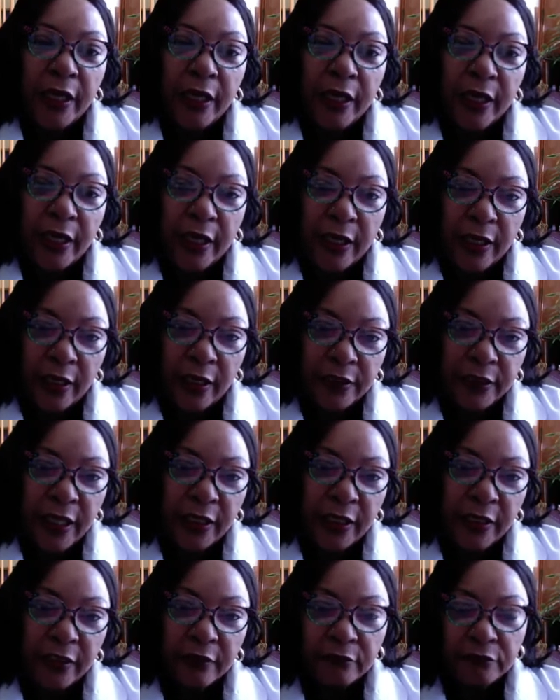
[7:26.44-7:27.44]
kind of
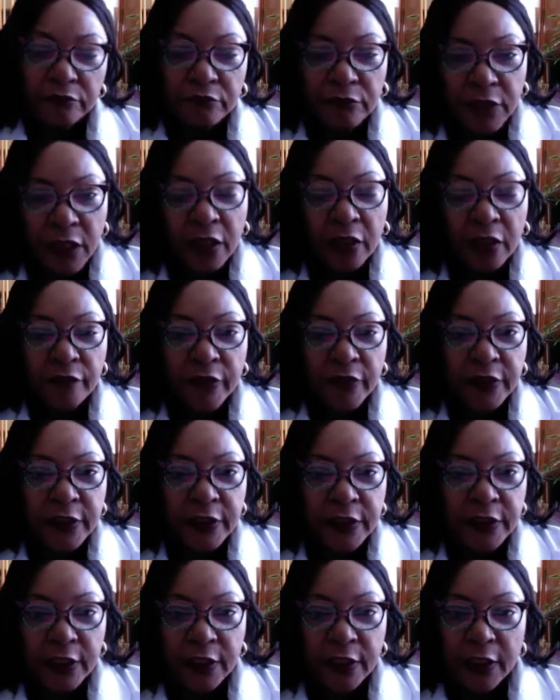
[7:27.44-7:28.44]
elevate the
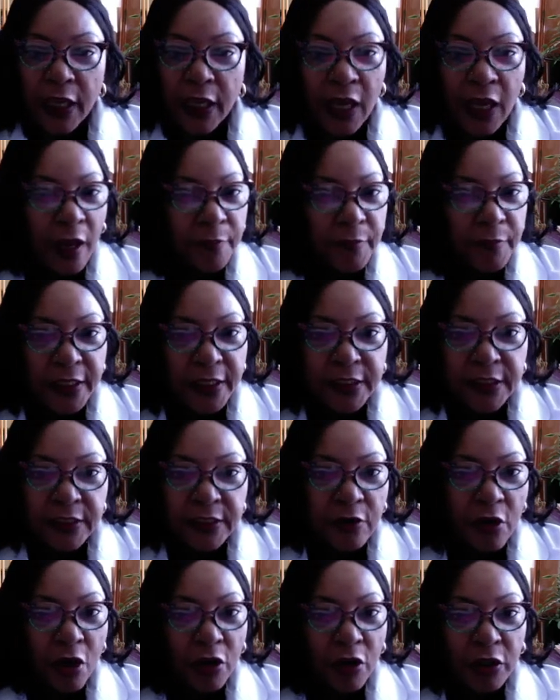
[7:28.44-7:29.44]
knee. I'm not
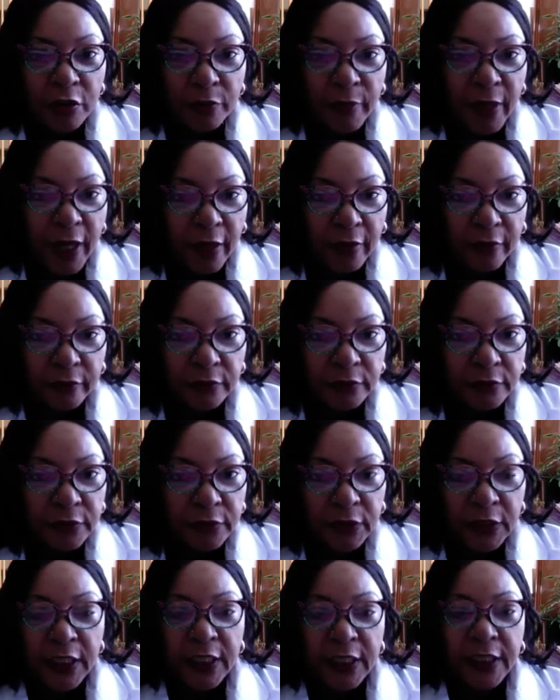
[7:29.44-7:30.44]
talking about
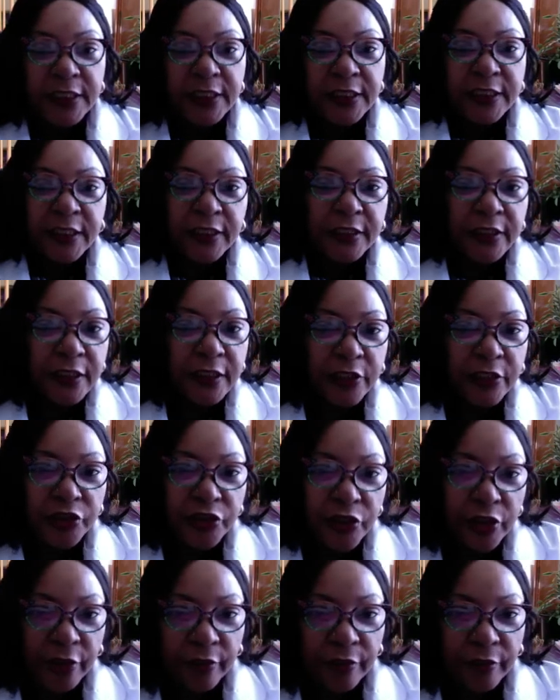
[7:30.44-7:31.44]
sitting in a
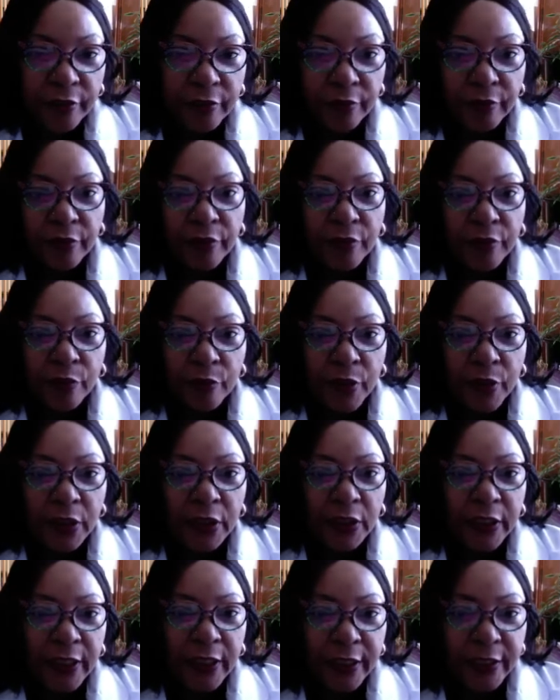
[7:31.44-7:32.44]
chair,
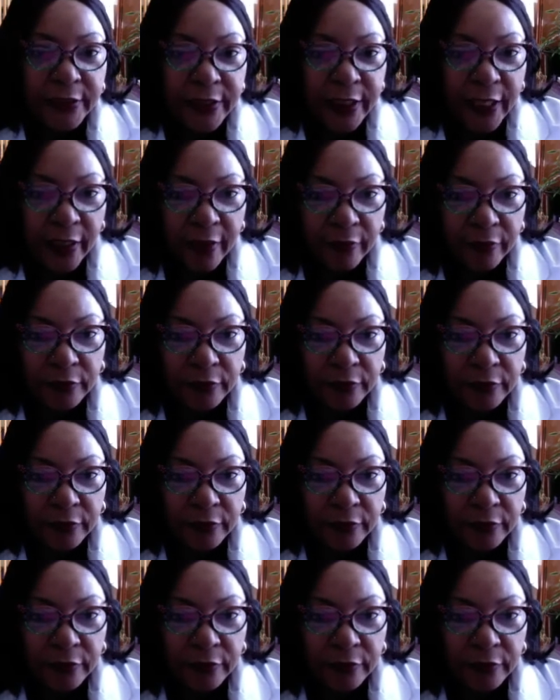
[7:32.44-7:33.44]
one leg down,
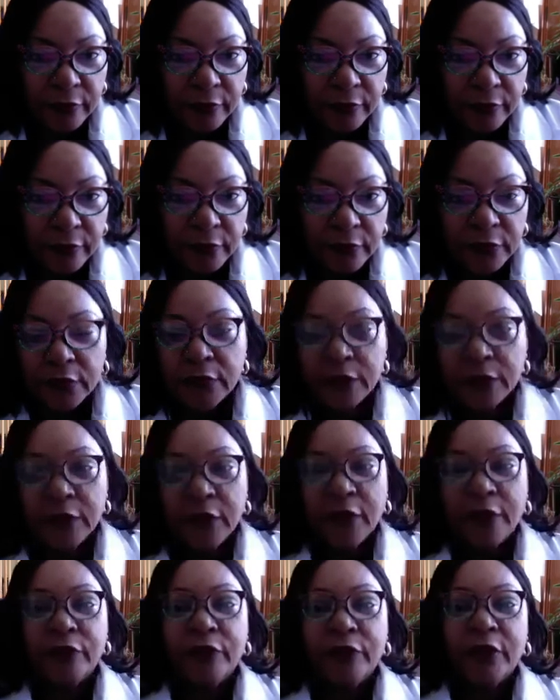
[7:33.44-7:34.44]

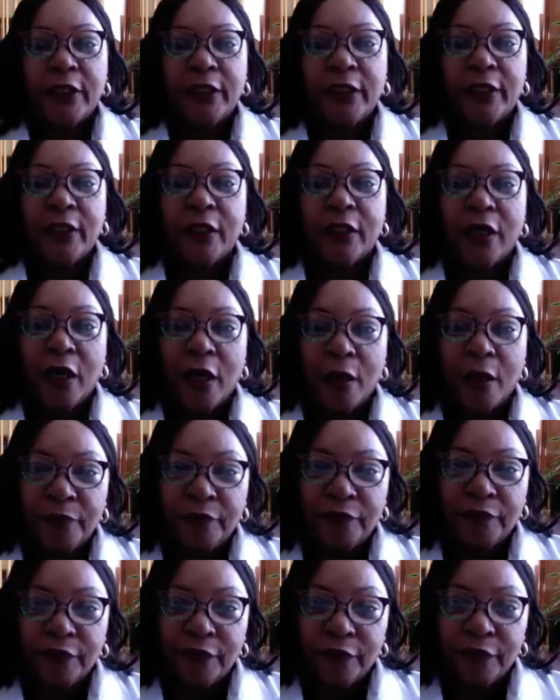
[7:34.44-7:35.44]
the other leg
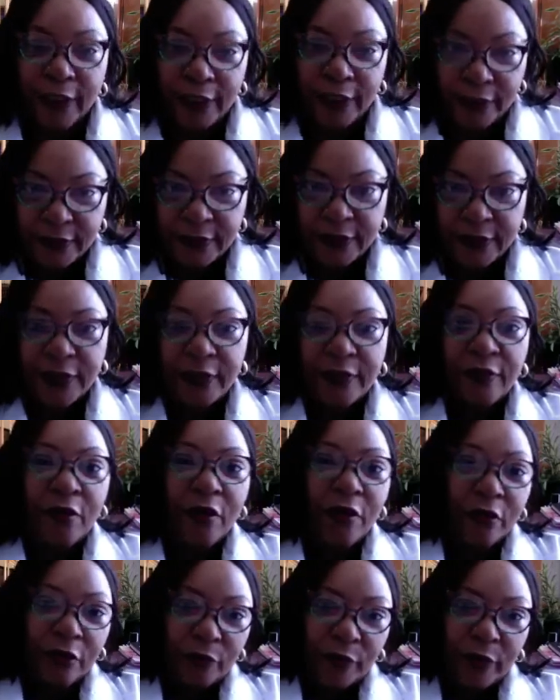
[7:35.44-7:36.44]
up, flexing it
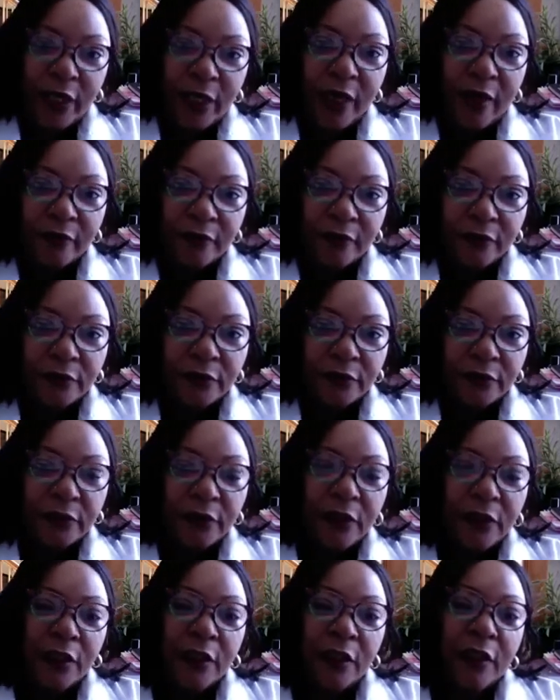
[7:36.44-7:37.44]
all the way out.
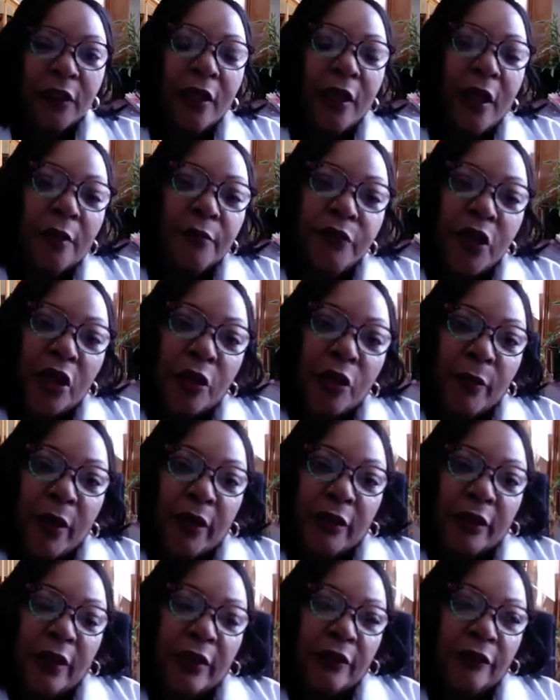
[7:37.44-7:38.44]
I'm talking about like
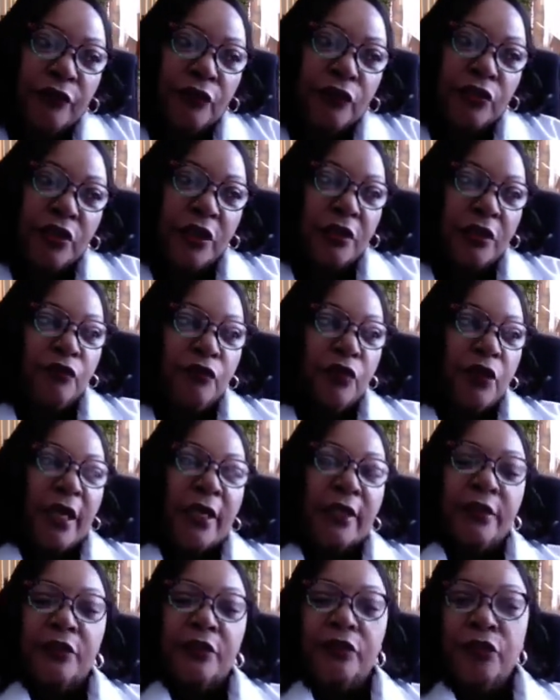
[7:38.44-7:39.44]
if you're sitting
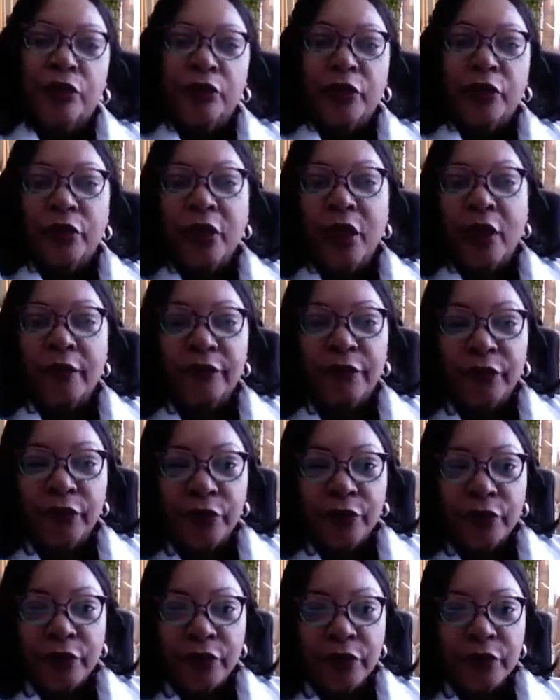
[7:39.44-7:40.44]
relaxing on the
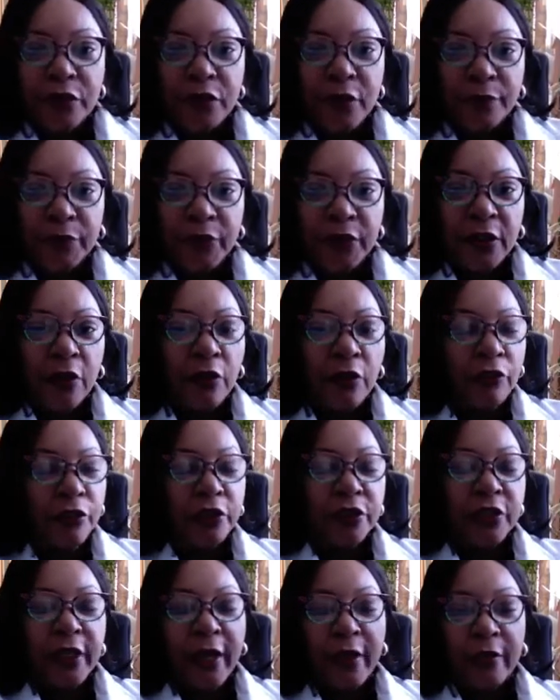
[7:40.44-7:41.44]
comforter or something on
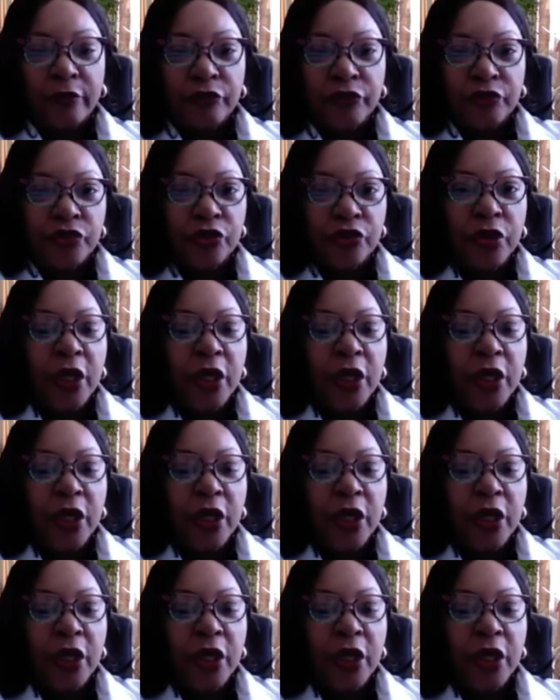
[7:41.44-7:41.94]
the couch,